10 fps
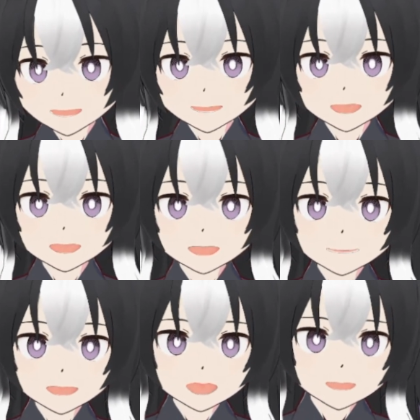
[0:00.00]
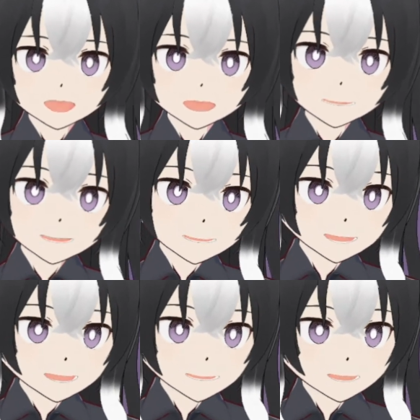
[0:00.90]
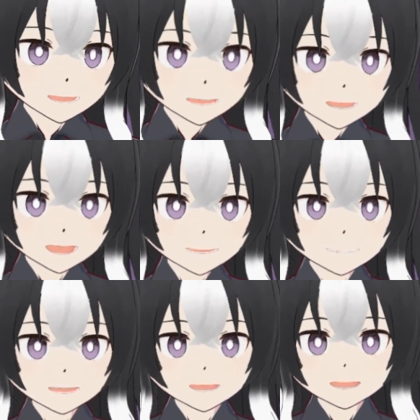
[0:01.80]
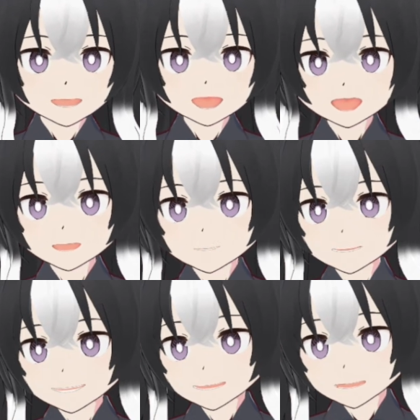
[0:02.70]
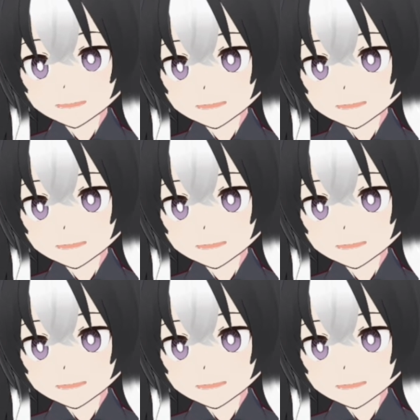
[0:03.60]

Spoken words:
bump some of those to next year. You'll see later.